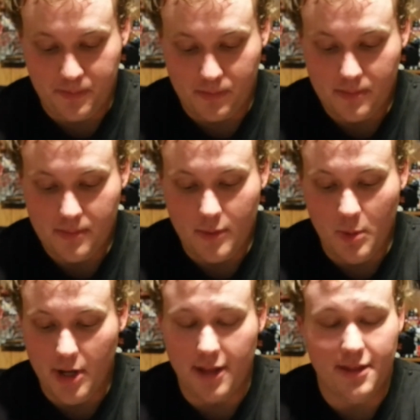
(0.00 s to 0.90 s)
But I
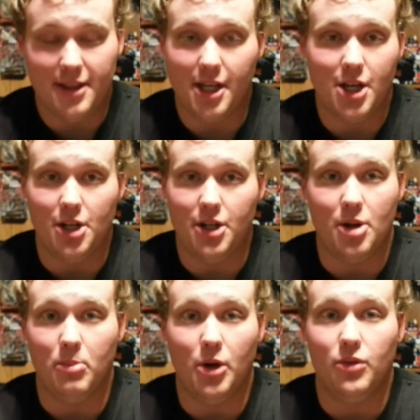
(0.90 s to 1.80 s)
think they could have done them both
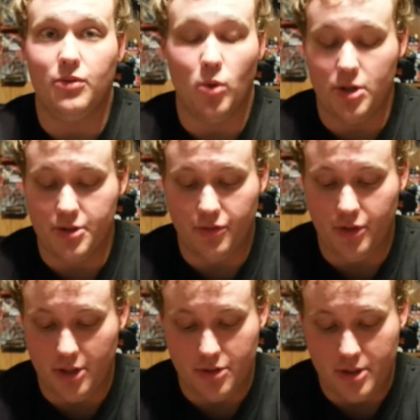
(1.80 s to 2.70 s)
Voyager figures.
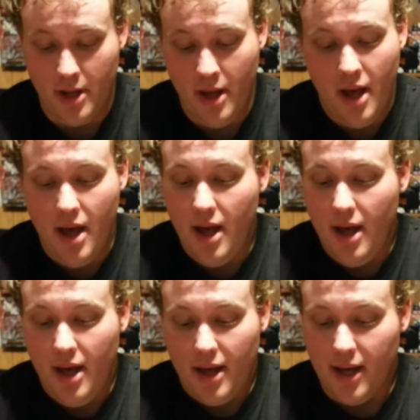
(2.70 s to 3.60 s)

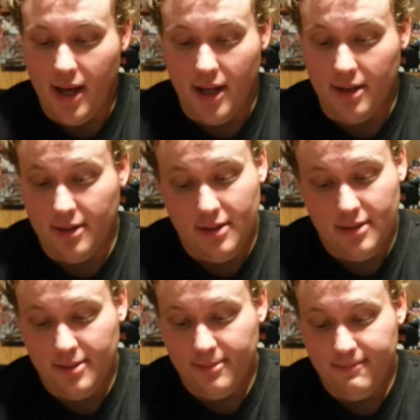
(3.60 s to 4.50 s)

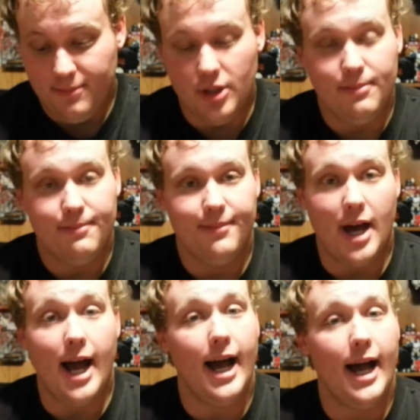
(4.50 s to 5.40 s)
But I
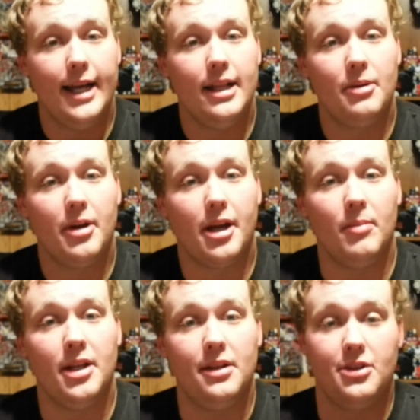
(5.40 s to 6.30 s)
highly recommend this
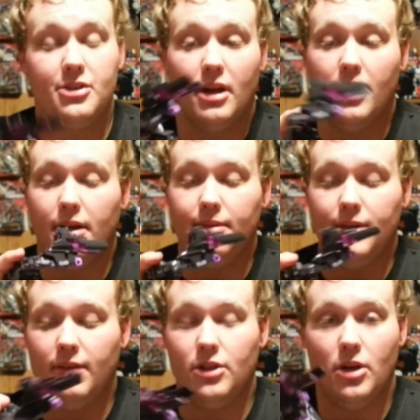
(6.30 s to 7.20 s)
guy, even though
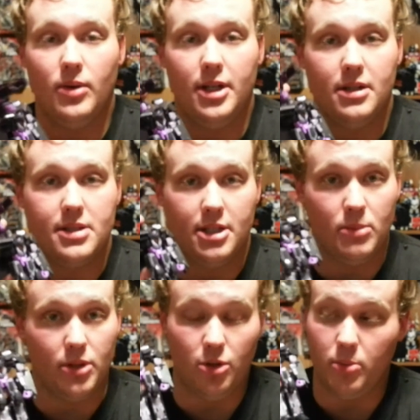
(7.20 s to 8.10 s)
he does seem a little
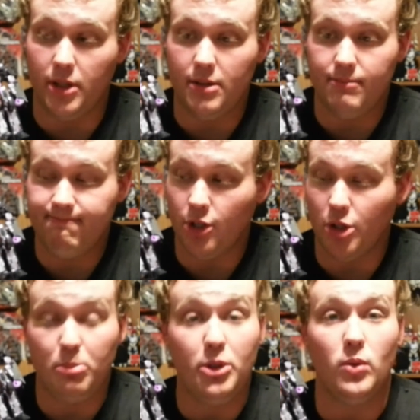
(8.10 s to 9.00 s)
bit on the puny
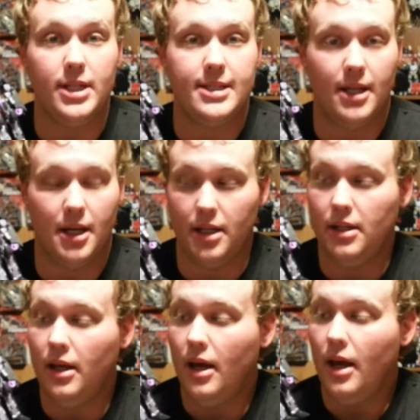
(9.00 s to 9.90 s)
side.
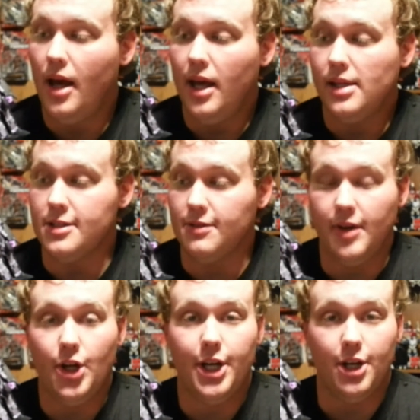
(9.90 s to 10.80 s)
He's a very good
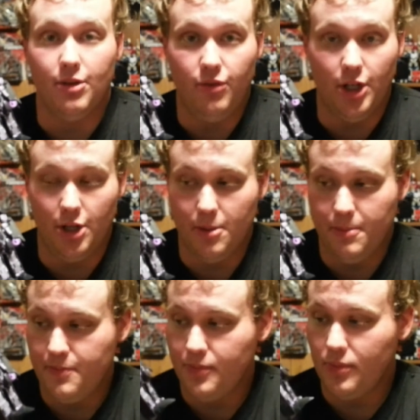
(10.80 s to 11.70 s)
figure.
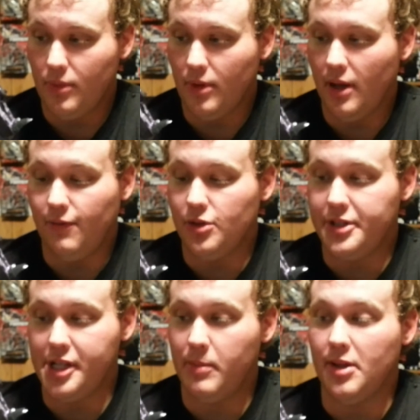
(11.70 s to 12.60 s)
If you see him in the
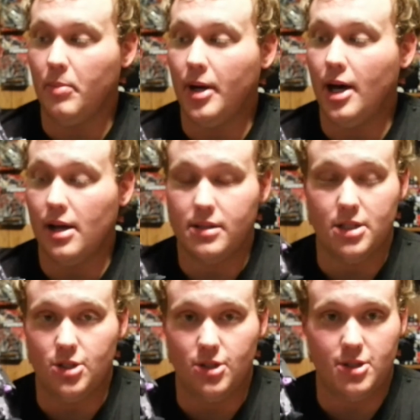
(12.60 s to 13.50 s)
box,
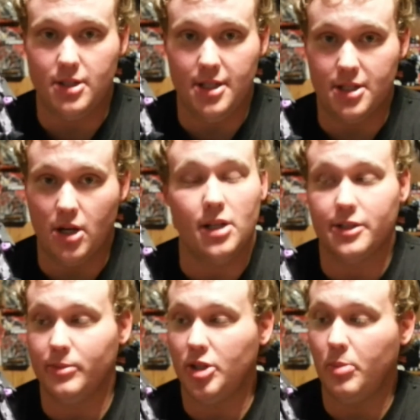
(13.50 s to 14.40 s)
he's awesome in the
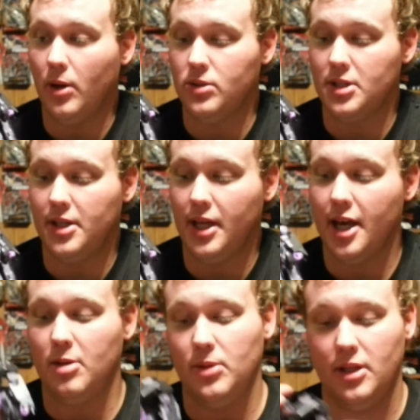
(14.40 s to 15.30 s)
pose that they got him in, because
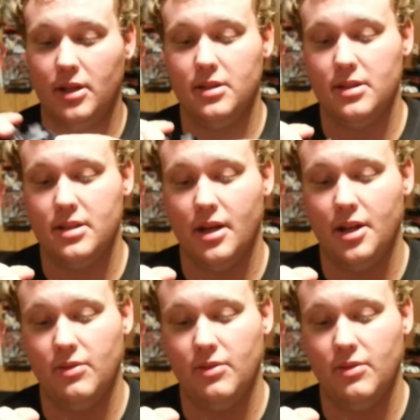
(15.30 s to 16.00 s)
he's kind of in